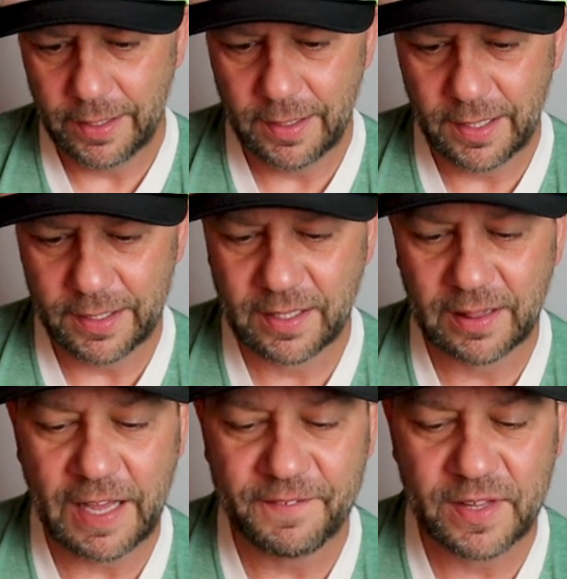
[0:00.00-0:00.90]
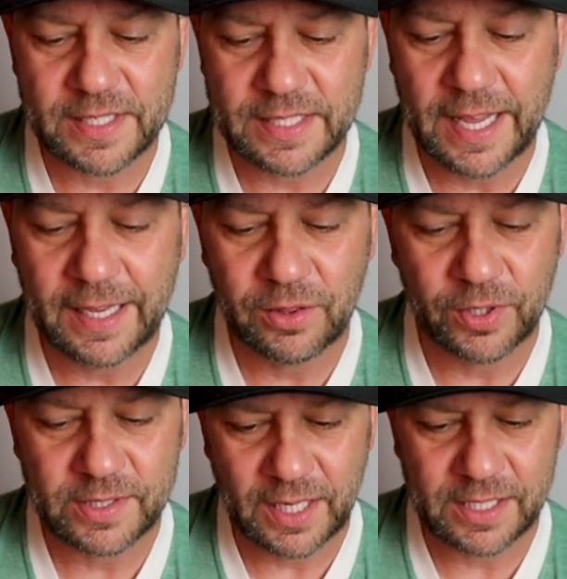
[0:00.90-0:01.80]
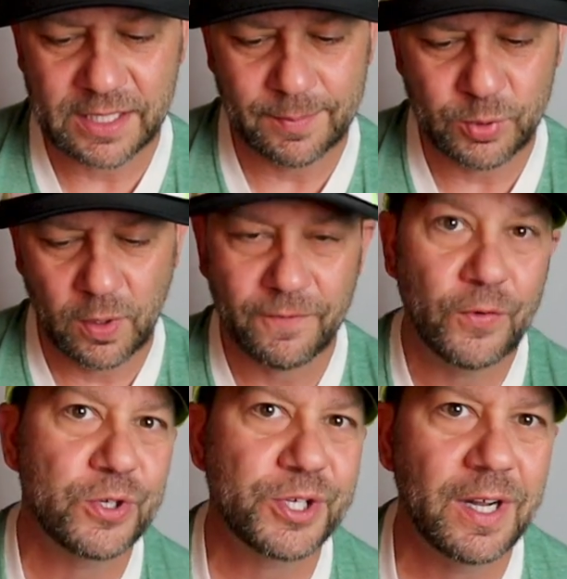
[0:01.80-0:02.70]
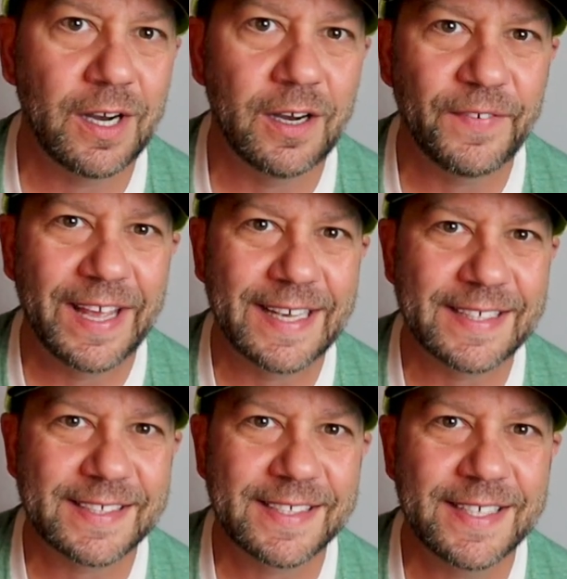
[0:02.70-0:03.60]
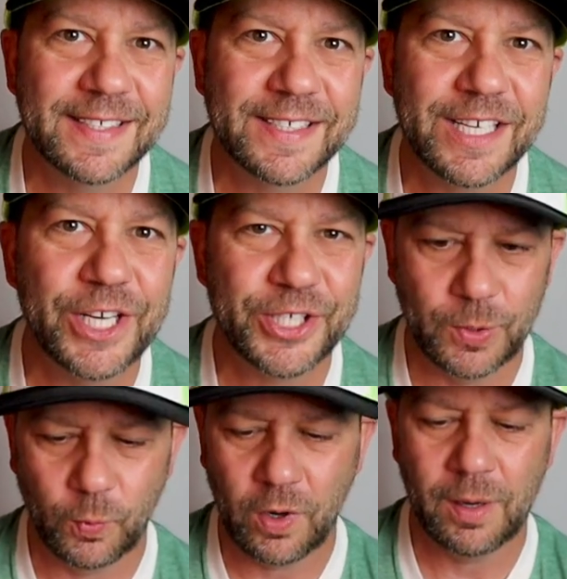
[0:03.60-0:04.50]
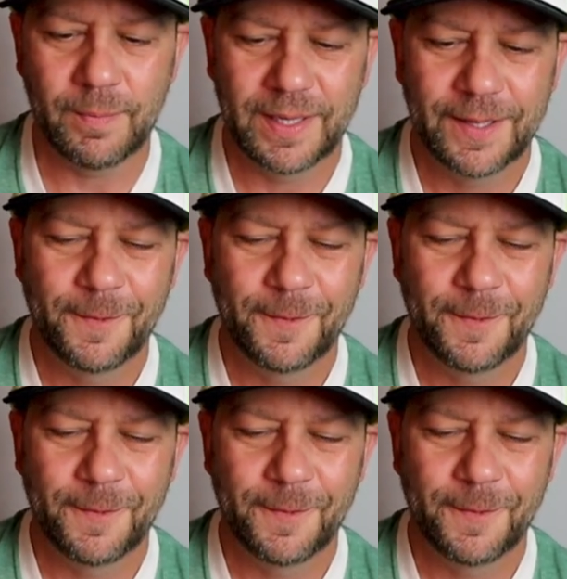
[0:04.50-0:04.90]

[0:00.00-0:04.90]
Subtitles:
To the left of the snake looks like some sort of version of a sensation worm.